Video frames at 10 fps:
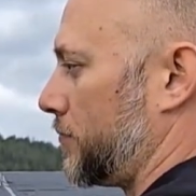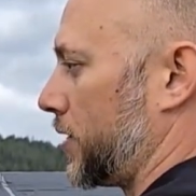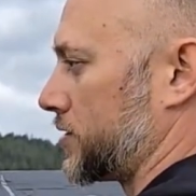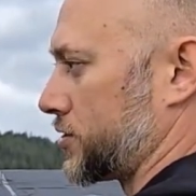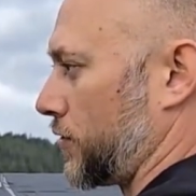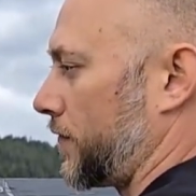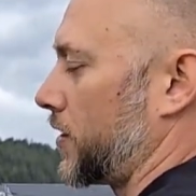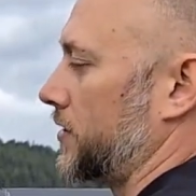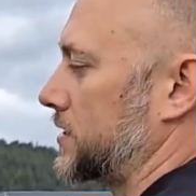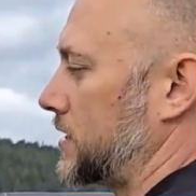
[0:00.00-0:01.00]
but so
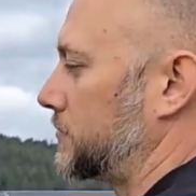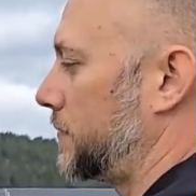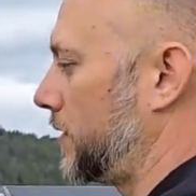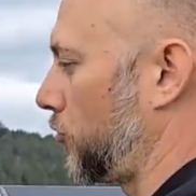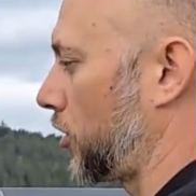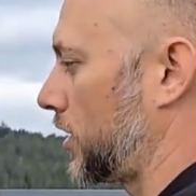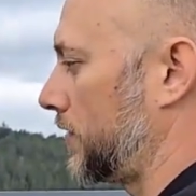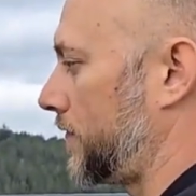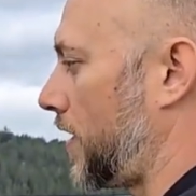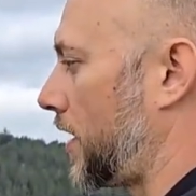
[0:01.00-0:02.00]
far they seem to be
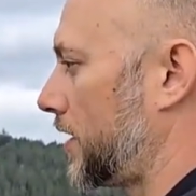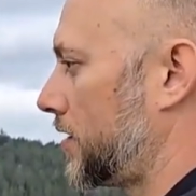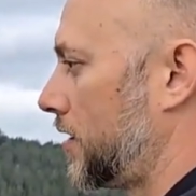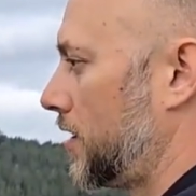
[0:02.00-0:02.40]
working fine.